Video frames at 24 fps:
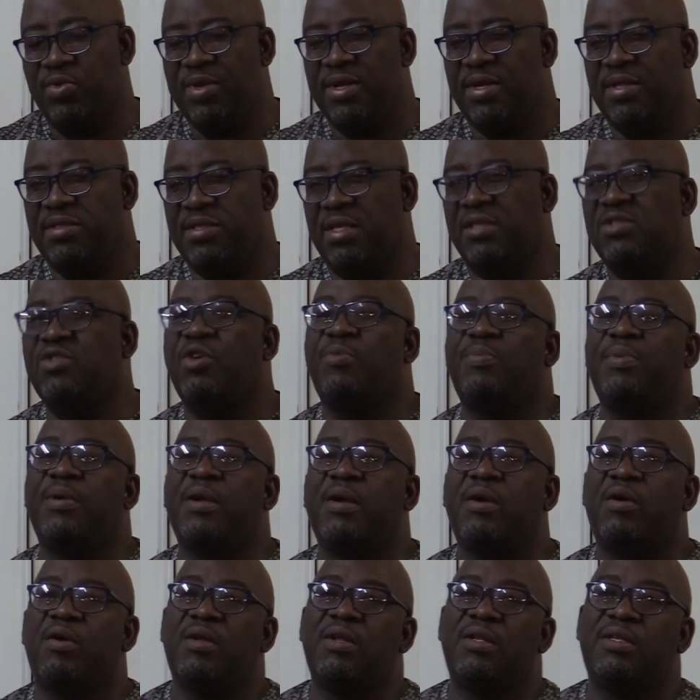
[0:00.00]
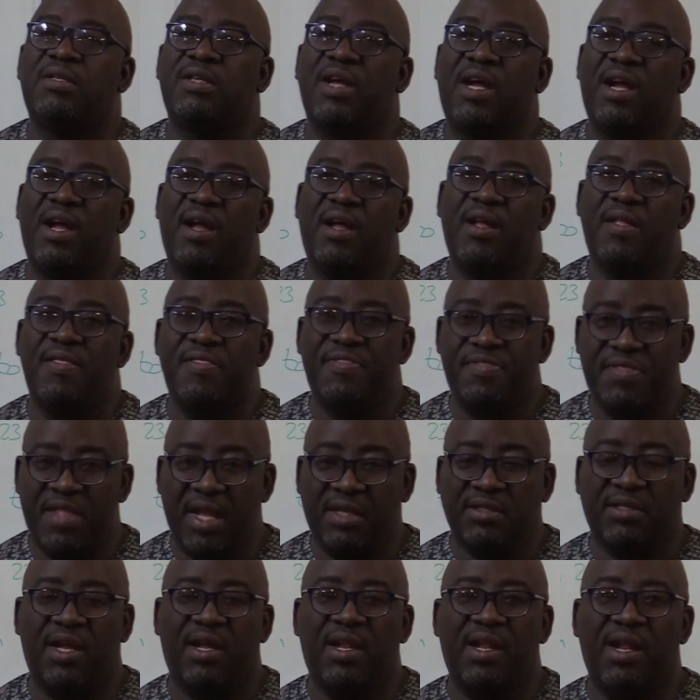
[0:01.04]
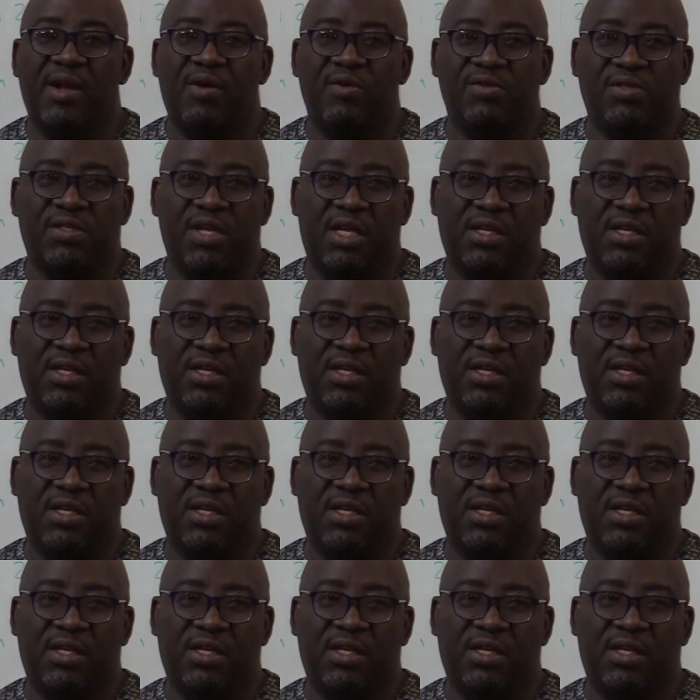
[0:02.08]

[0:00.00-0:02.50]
doing the topic called uh, data handling of